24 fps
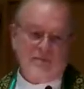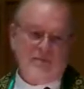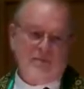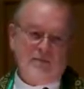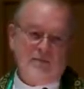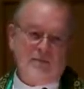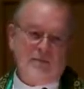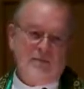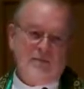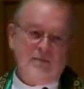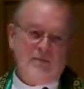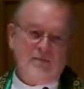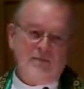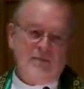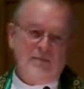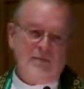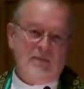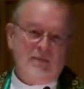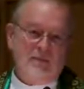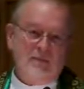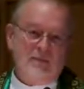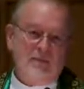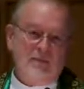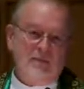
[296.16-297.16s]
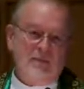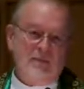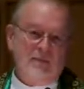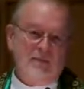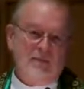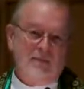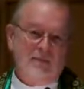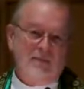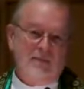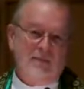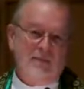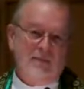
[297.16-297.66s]

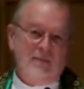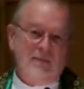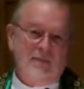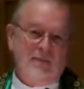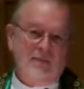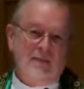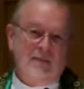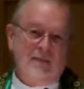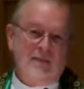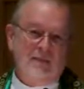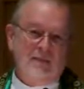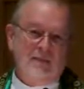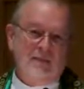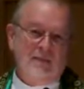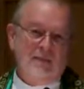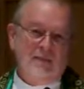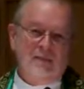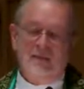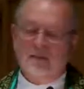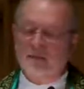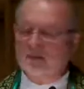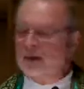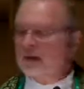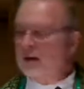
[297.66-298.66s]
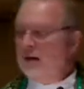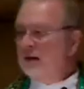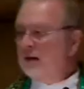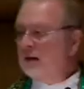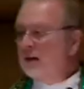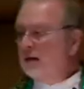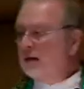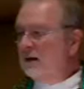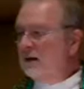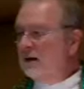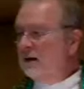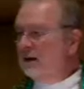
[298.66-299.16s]

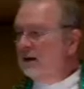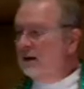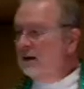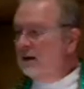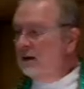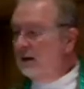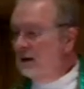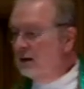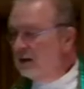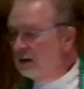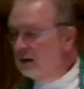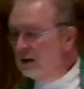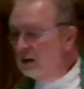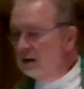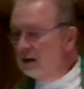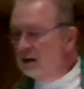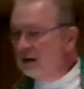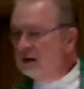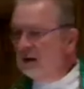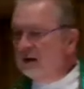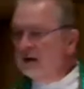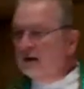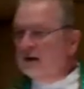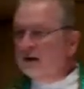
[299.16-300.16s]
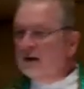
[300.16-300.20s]
(no one is talking)